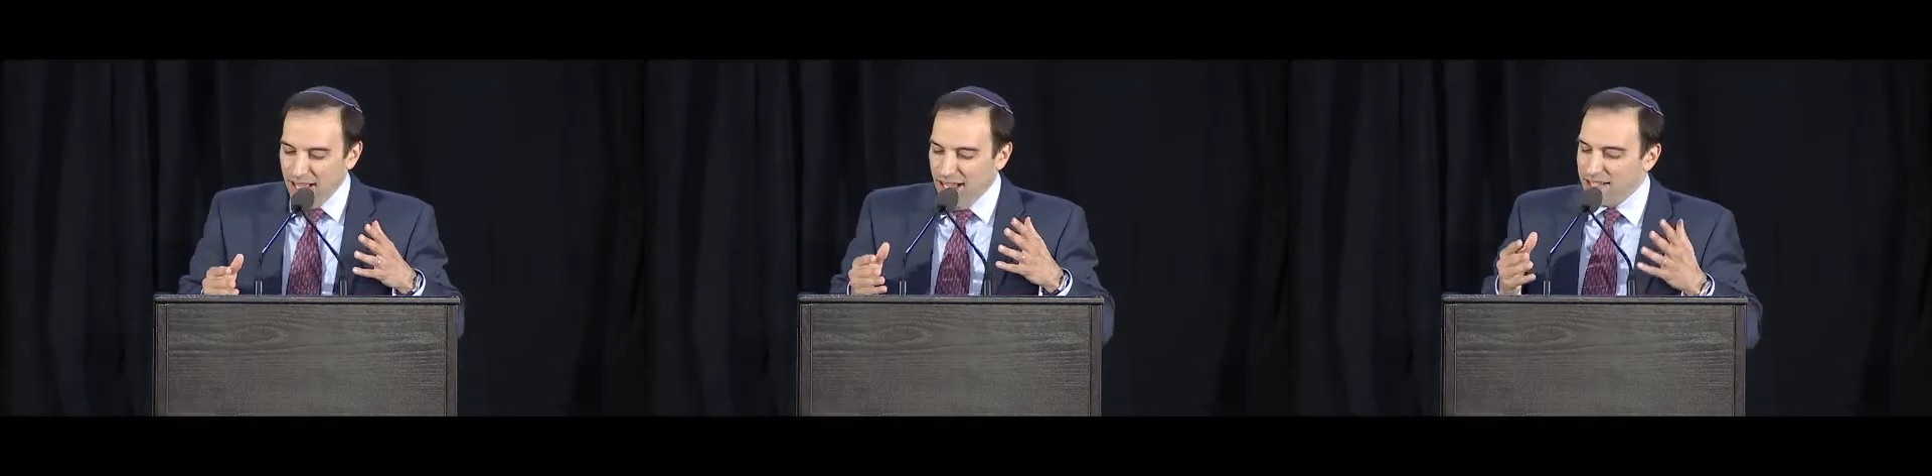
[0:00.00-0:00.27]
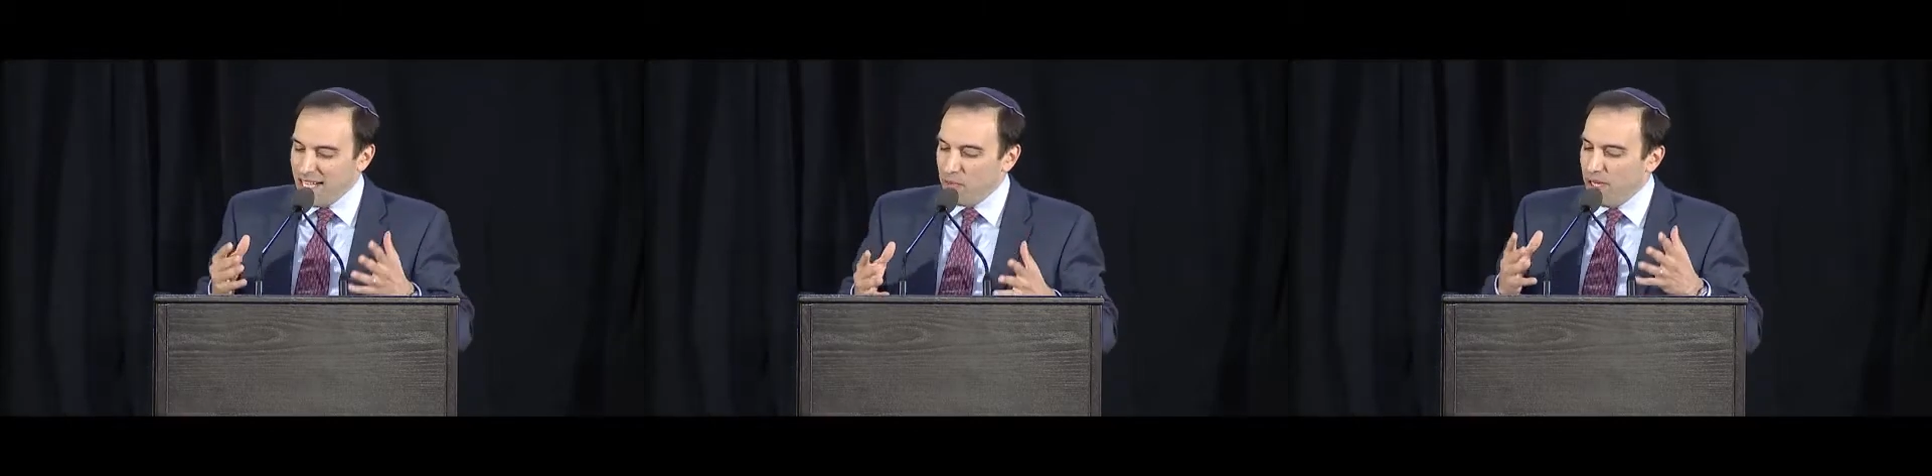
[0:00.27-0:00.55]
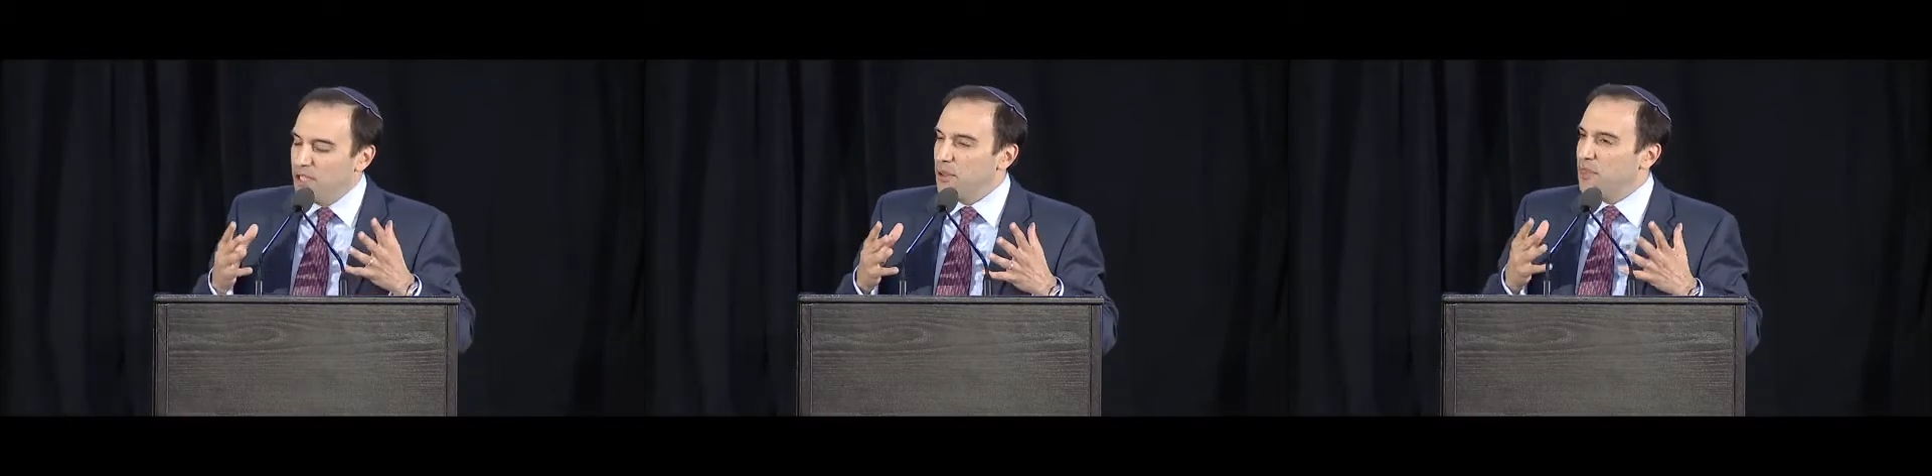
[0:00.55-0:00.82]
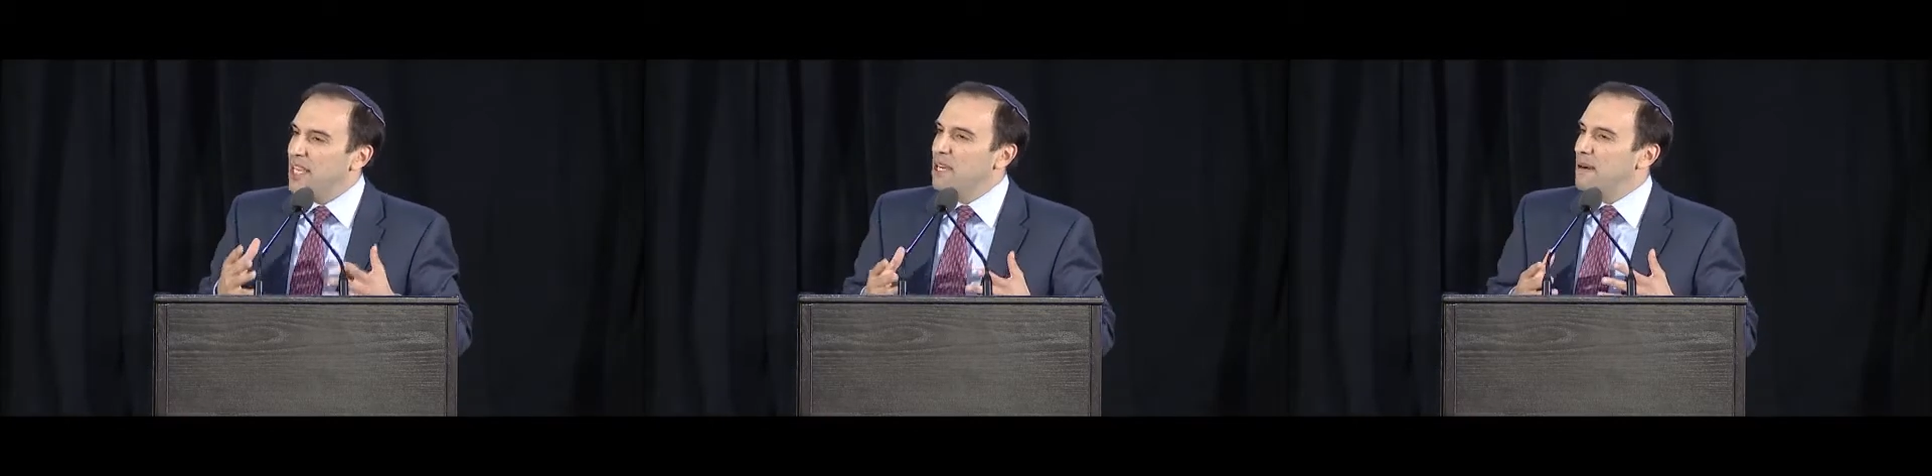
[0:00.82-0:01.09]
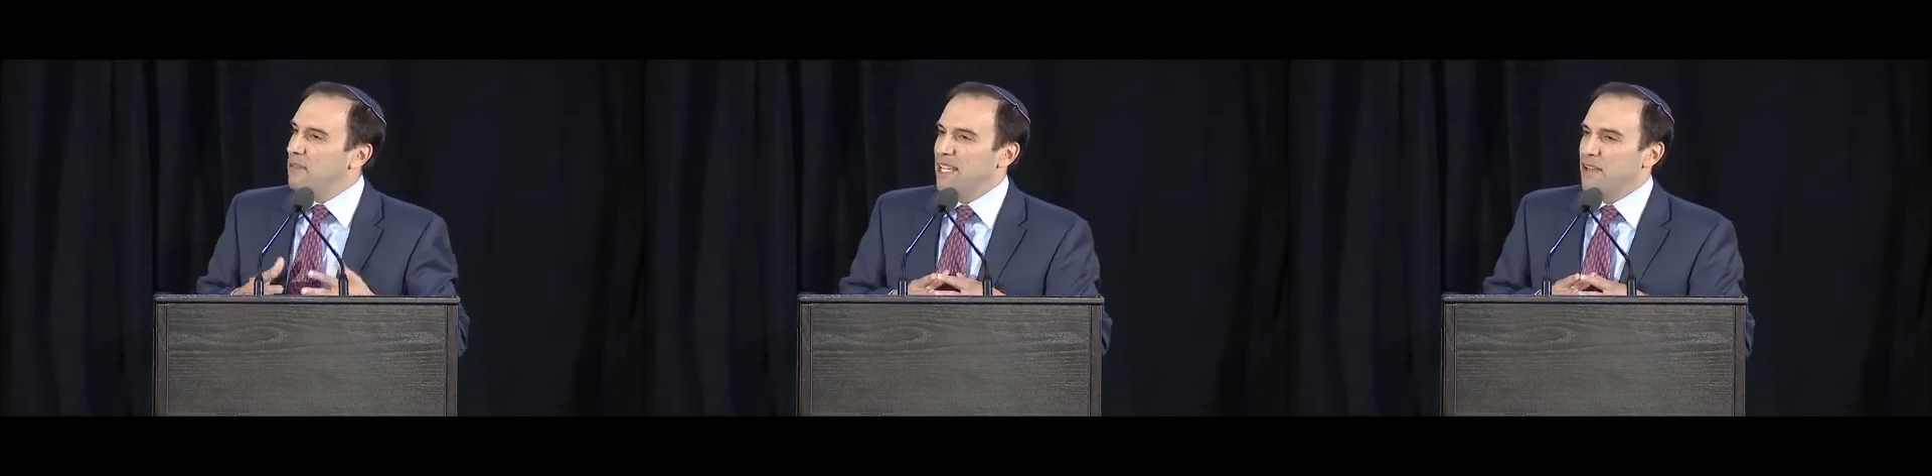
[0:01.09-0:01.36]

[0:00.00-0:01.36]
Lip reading: And yet, when you think about the